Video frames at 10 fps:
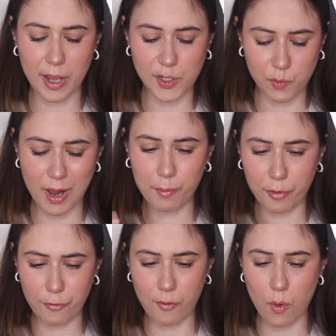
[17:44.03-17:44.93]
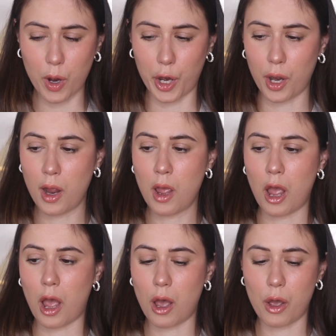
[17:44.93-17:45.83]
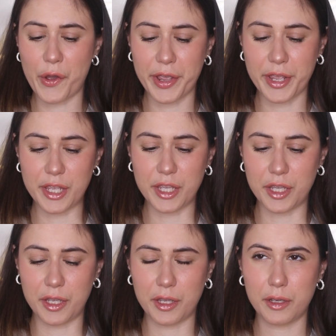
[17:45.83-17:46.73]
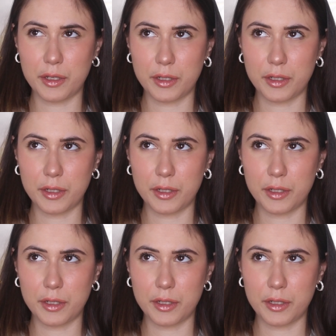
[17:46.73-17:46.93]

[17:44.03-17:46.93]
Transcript: as well before I